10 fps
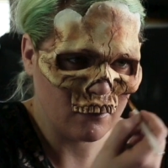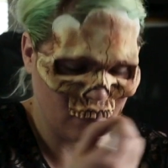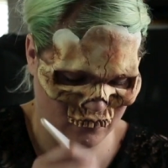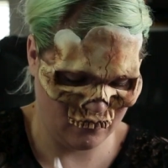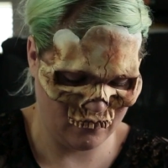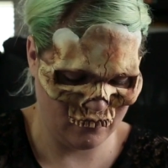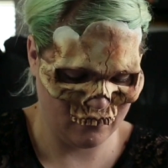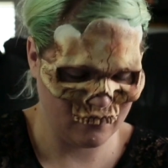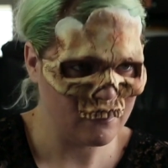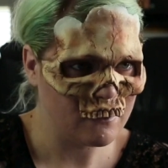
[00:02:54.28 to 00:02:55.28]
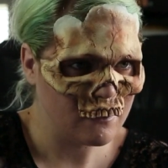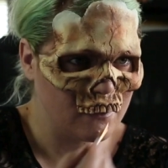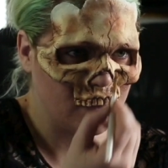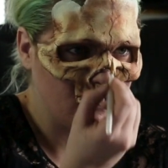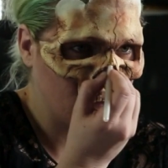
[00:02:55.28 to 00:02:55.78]
so I'm going in with black
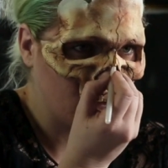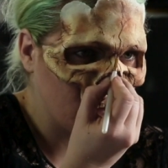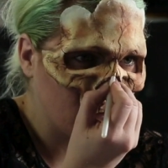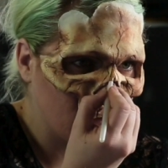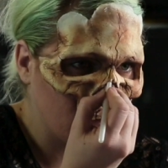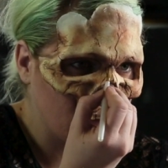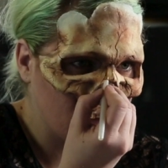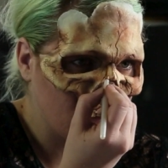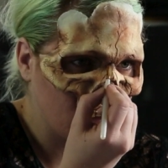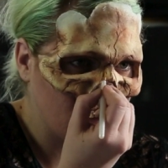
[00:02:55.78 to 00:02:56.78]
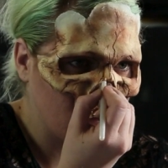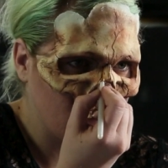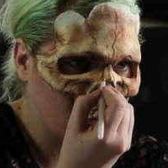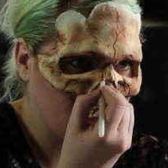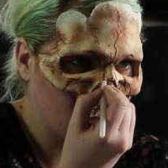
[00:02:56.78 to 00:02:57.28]
now and kind of darkening some of
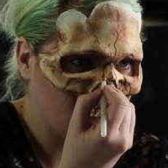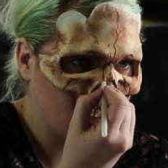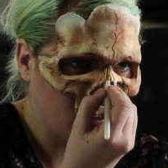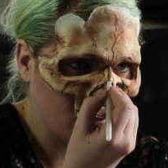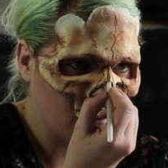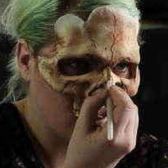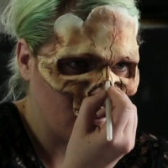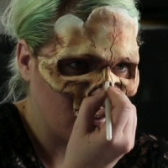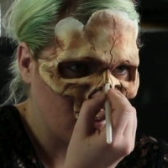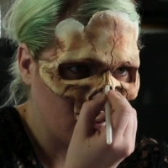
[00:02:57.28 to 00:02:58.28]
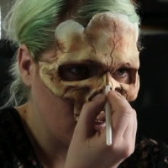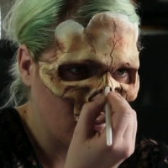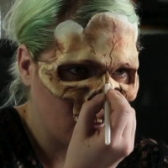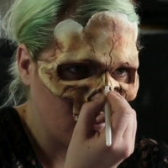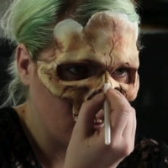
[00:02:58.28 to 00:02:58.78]
those cracks in some areas,
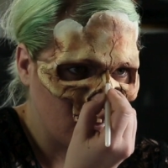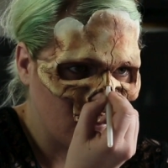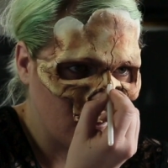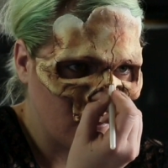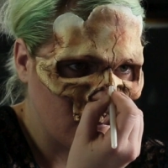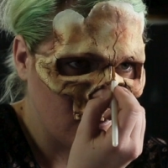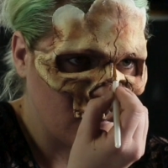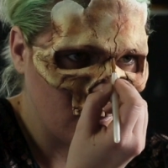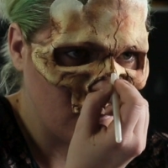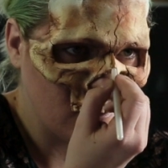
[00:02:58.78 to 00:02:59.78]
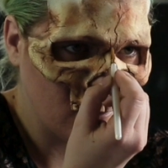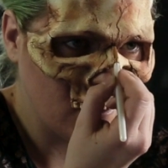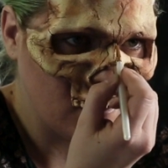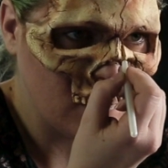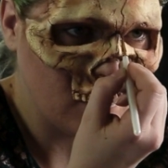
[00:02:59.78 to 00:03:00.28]
or adding a few extra ones here
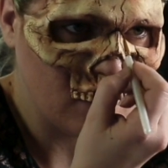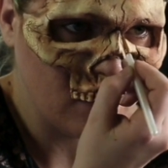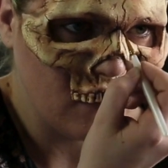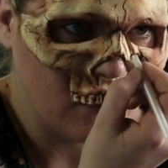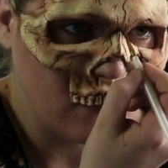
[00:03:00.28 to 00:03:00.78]
and there.